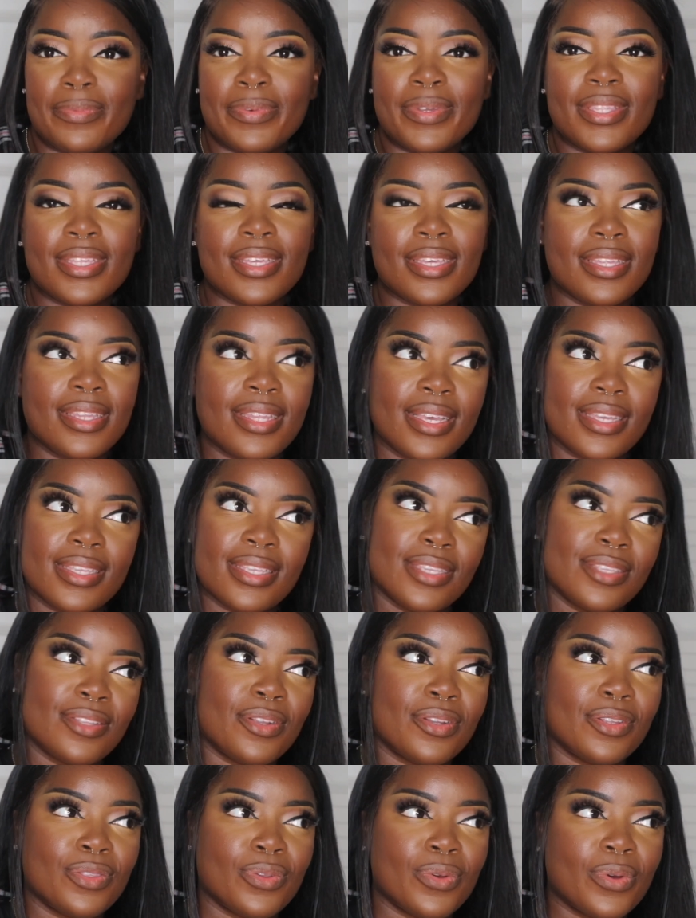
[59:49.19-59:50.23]
But then as I
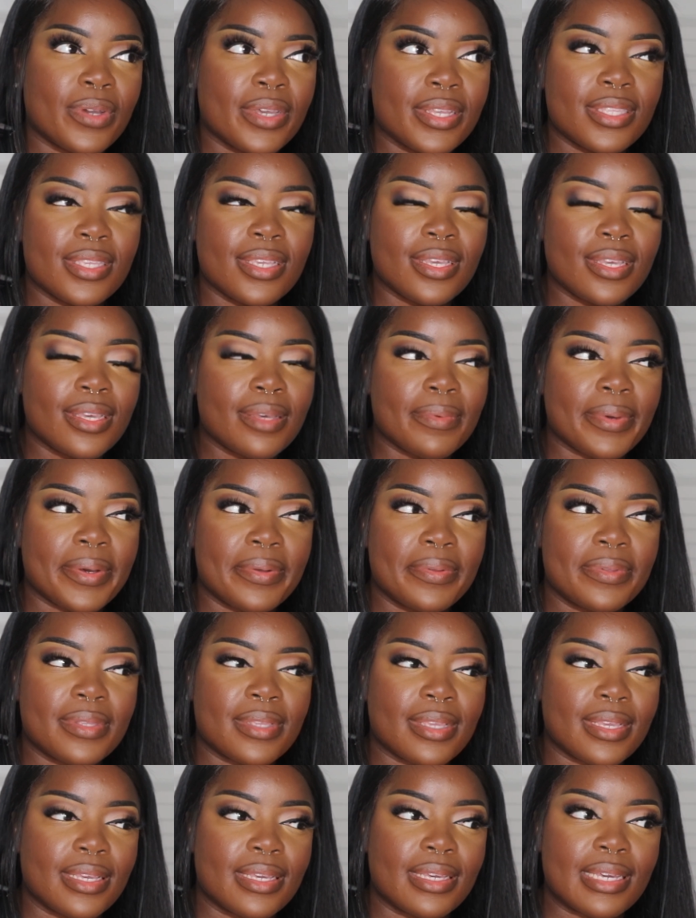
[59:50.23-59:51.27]
started talking to him, I was
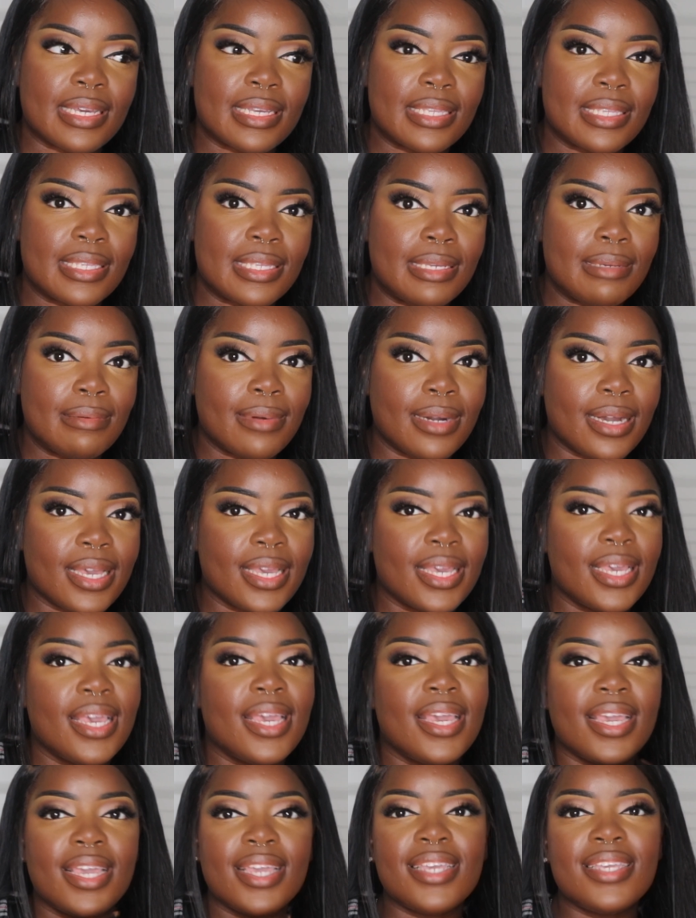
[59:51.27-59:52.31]
like, I see why.
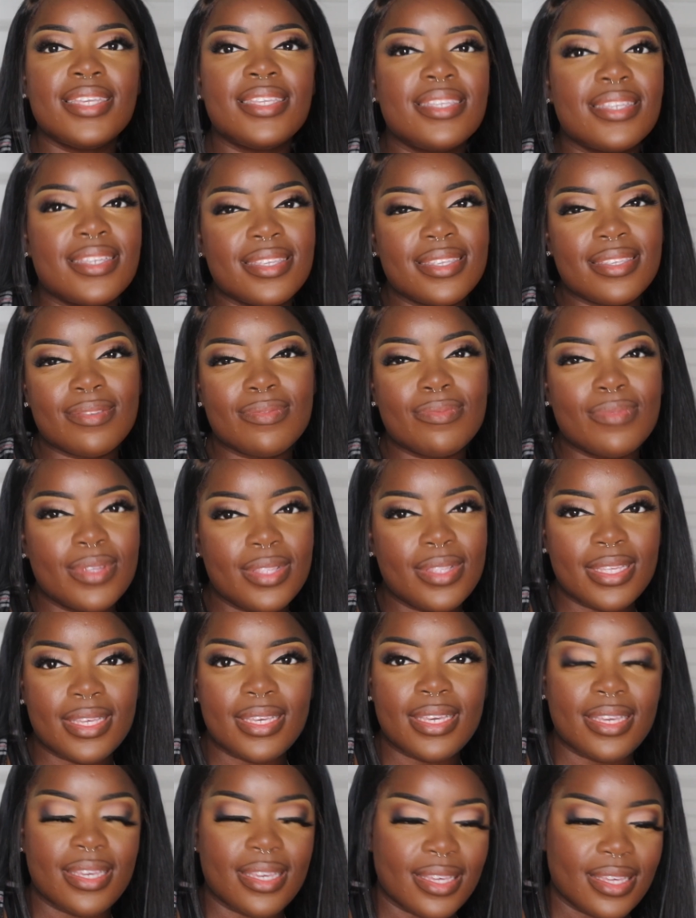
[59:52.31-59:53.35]
He's just
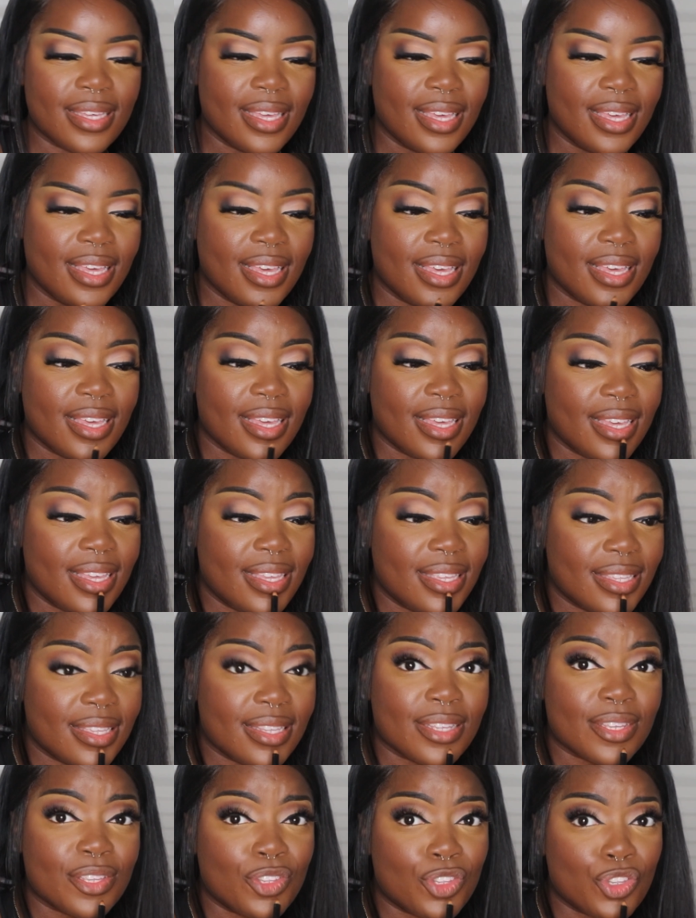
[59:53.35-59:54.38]
really, he's an
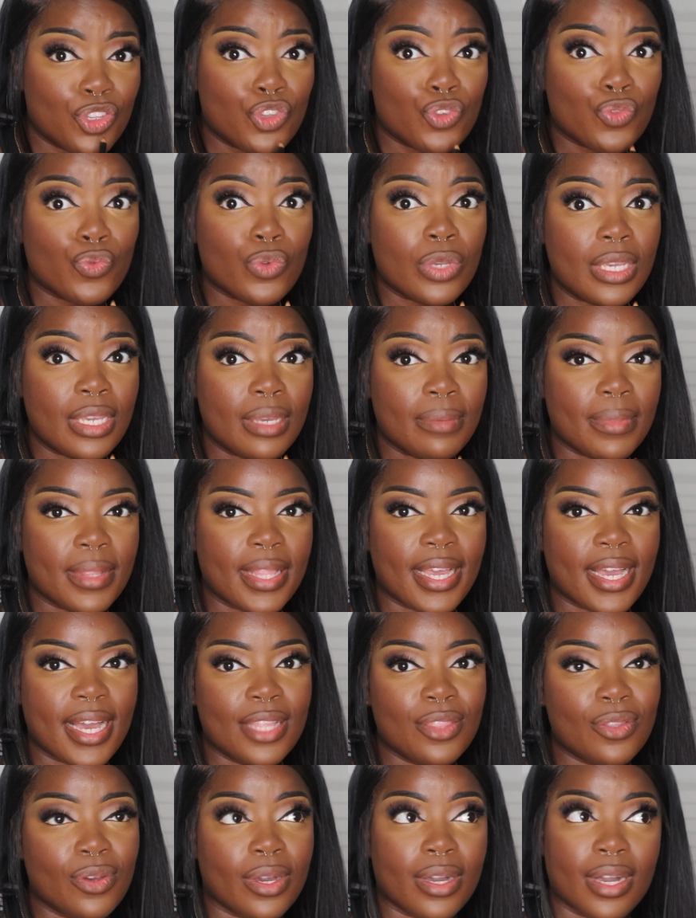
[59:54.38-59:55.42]
extreme, like I
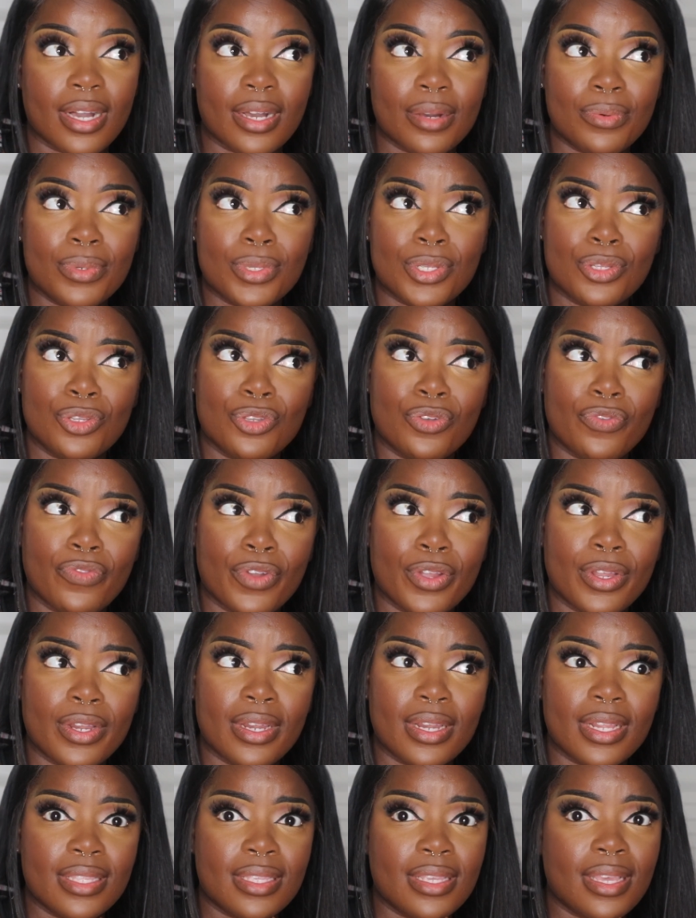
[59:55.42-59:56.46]
thought I was
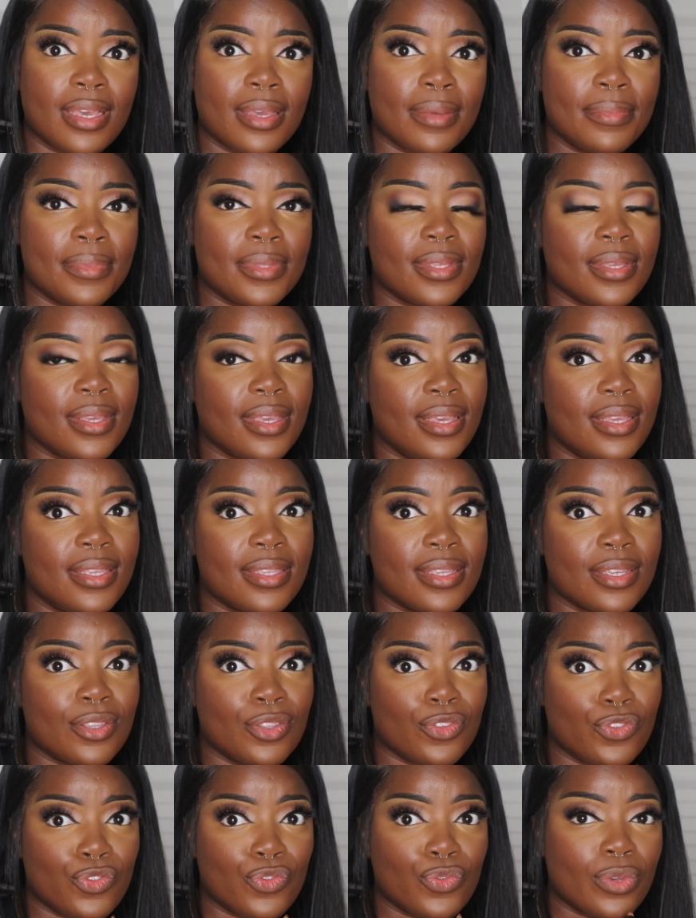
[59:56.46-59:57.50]
introverted at times. He's
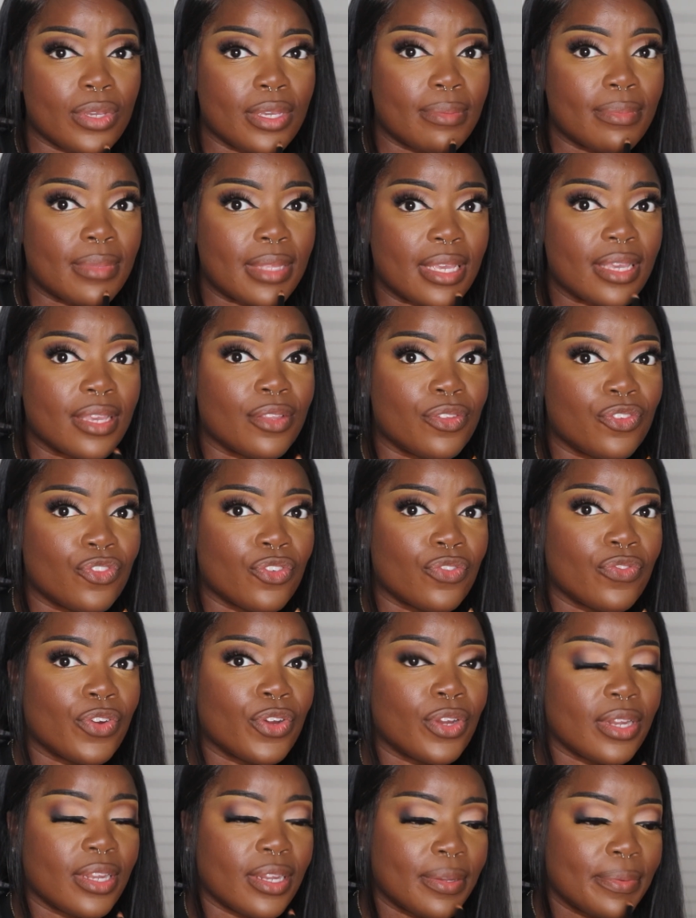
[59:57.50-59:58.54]
extremely
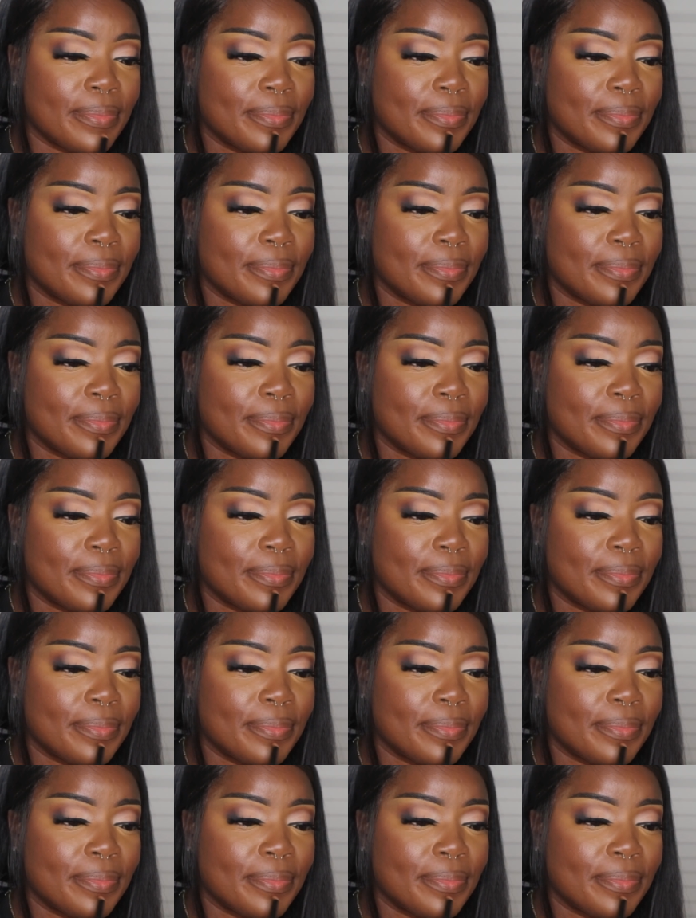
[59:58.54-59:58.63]
introverted.